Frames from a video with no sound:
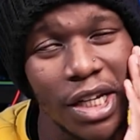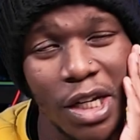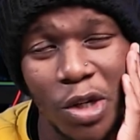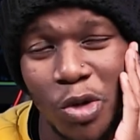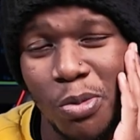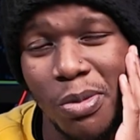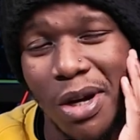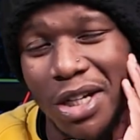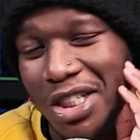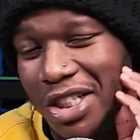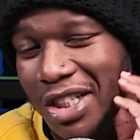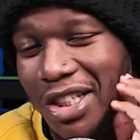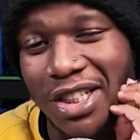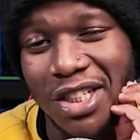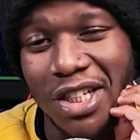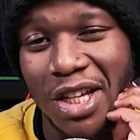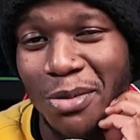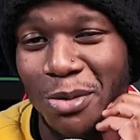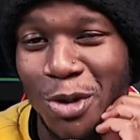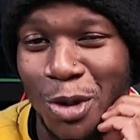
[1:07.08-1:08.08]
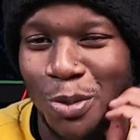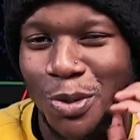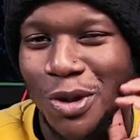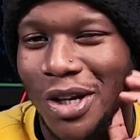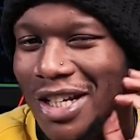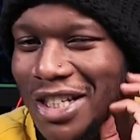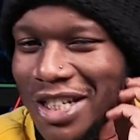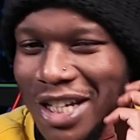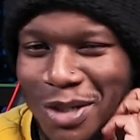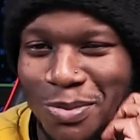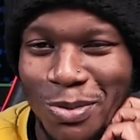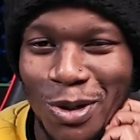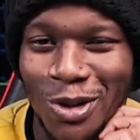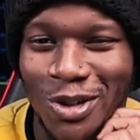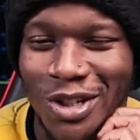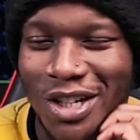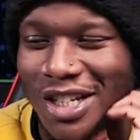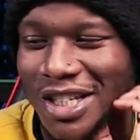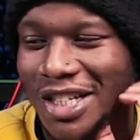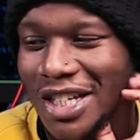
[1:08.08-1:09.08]
do much in this game, to be, let's just be
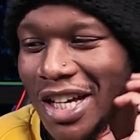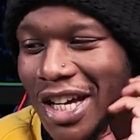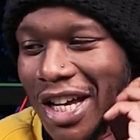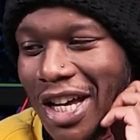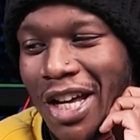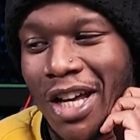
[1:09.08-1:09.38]
honest.